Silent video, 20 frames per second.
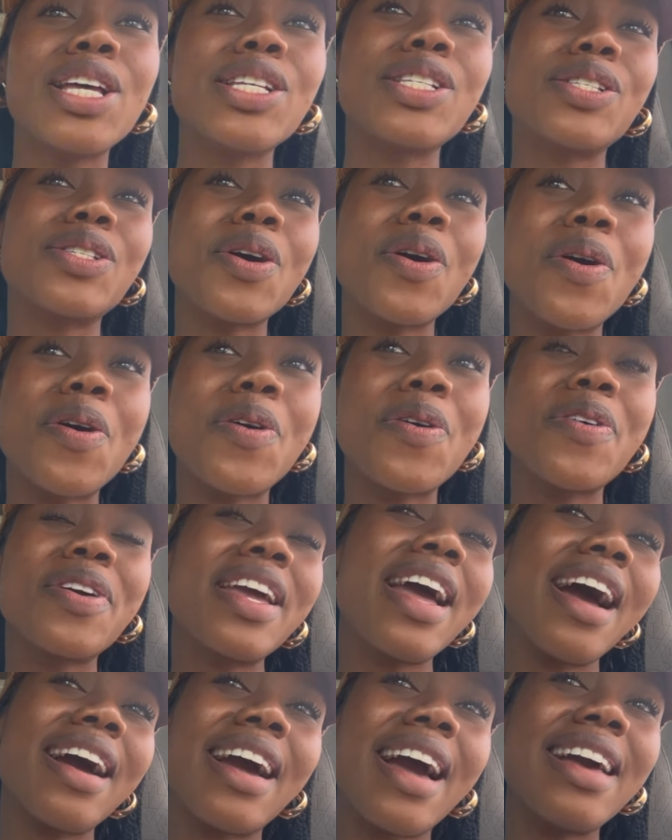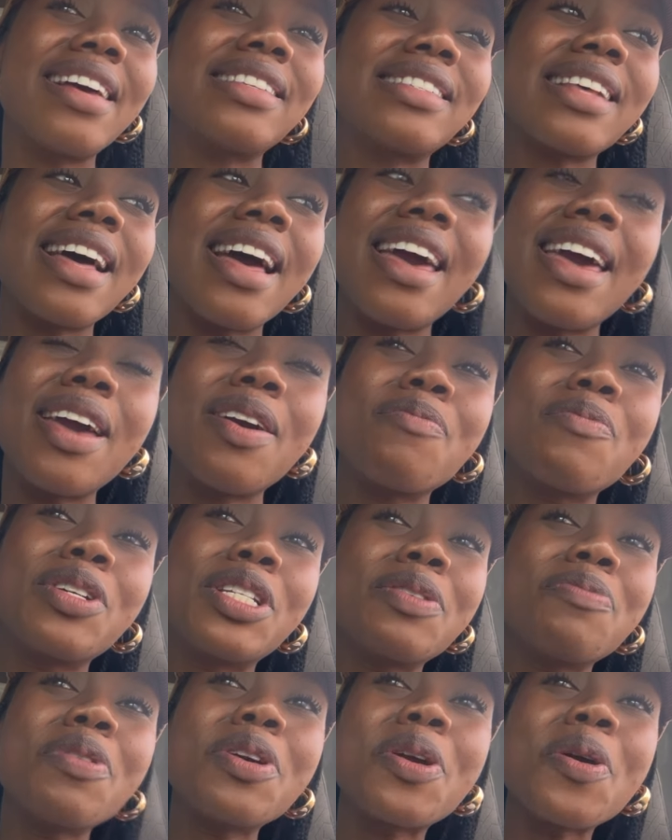So yeah guys,
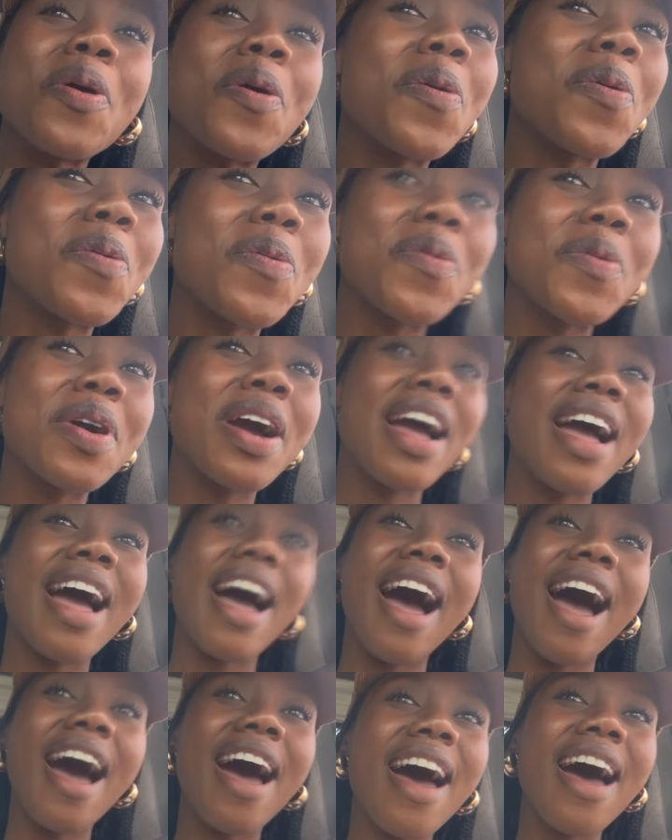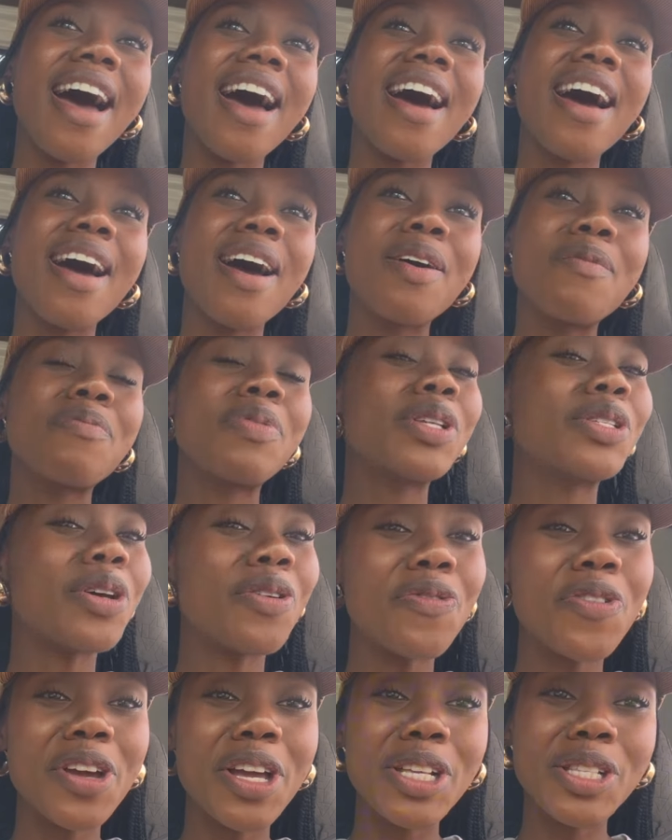please
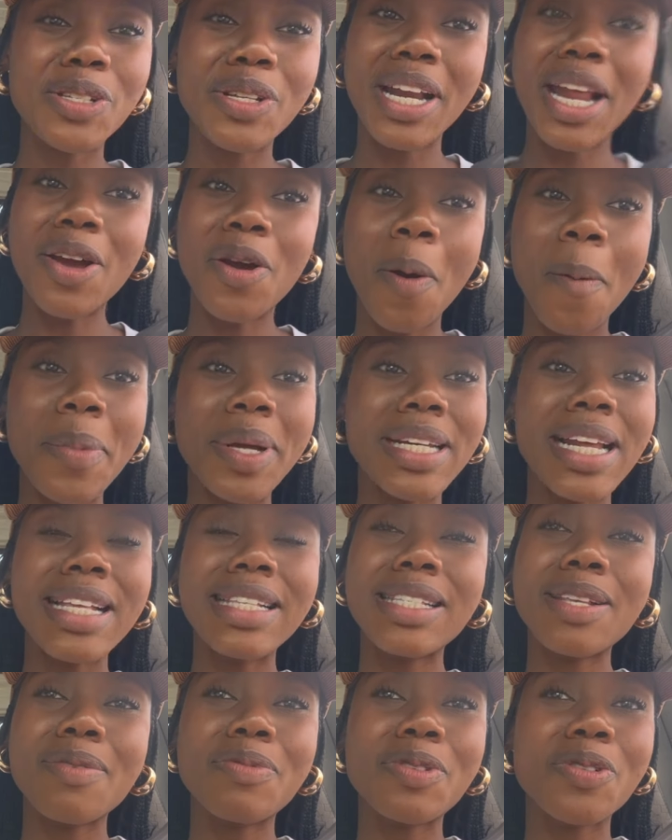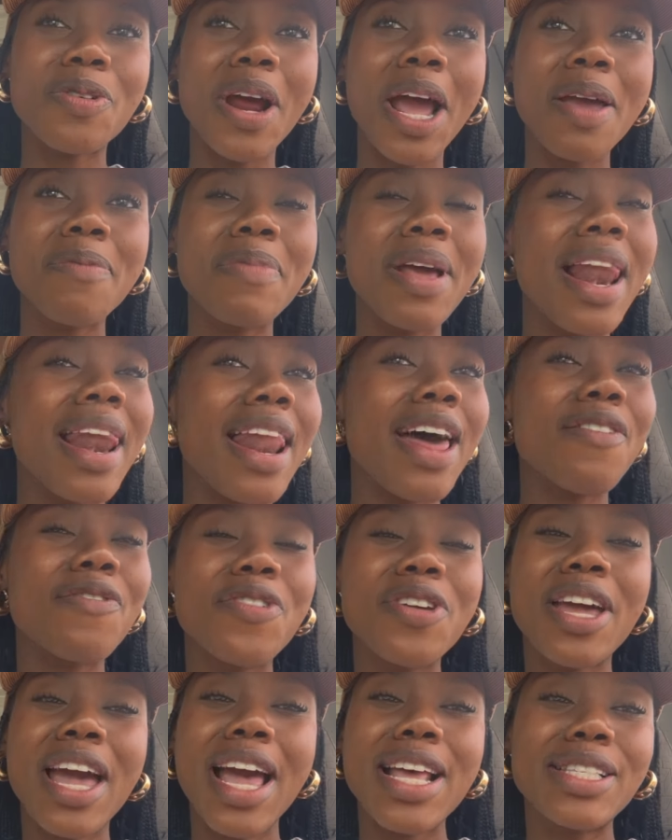don't forget to like, comment and subscribe. I love
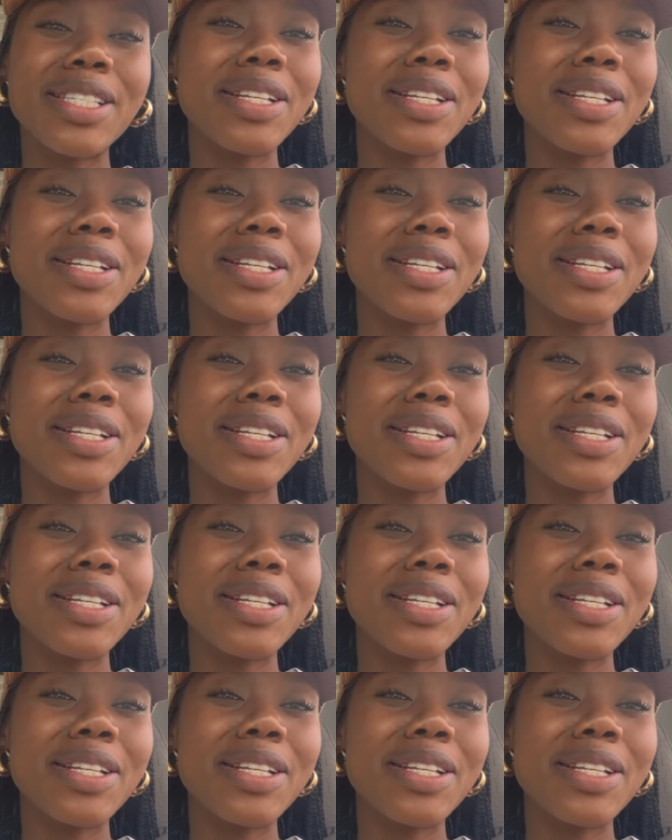you guys